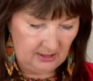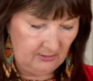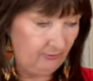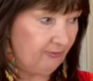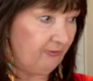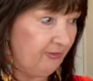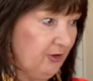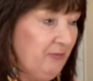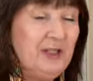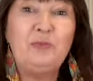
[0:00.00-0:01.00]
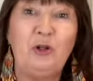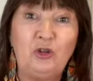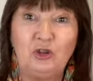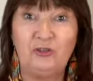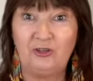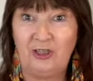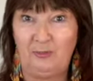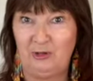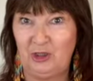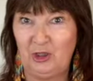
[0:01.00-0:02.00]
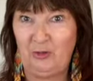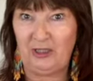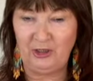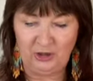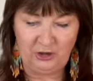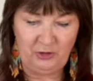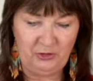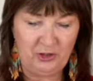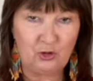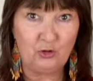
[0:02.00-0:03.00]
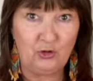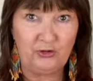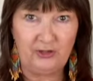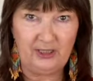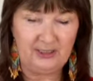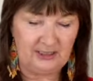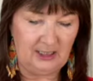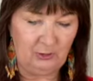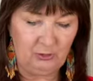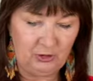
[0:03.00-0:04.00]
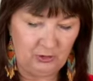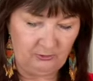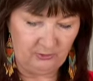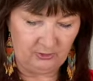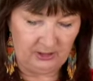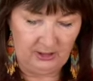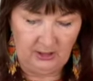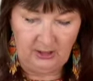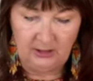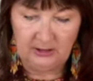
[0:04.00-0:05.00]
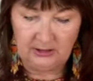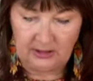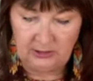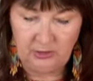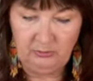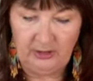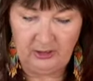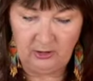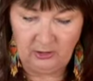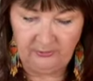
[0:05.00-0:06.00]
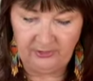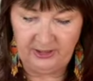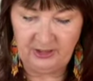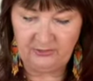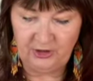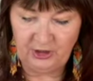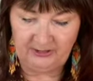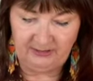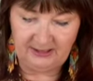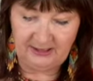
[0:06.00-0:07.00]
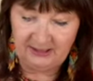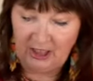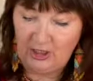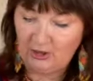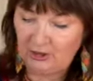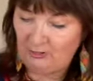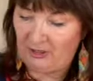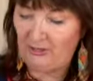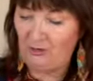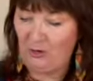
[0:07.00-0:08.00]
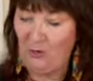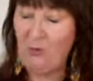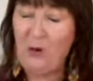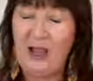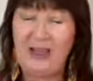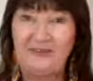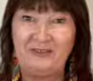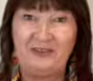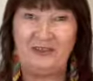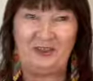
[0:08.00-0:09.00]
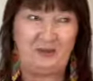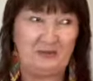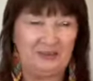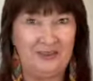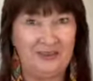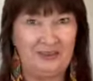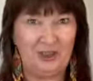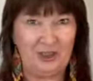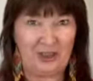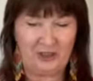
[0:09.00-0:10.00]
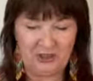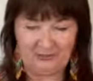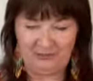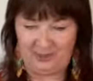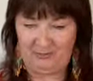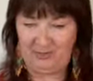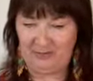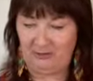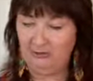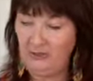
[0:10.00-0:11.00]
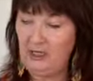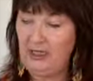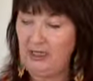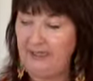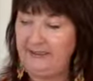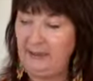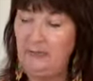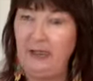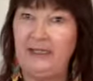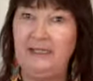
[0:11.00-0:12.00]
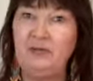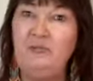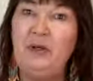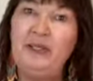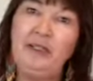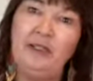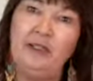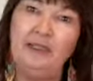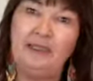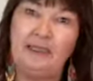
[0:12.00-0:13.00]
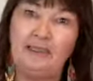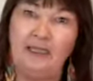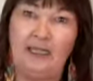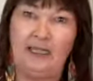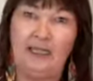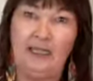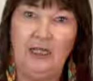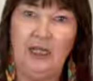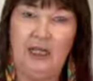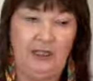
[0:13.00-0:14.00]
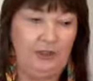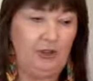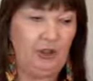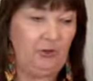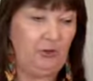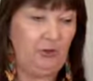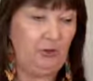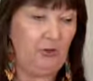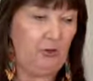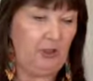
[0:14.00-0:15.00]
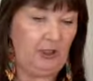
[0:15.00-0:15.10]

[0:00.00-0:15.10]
from this box of scraps so I can show you the sort of things that I would do for it, because I do make a lot of things for charities. So I thought what I would do, here's a challenge I've set myself, is make as many things as I can and show you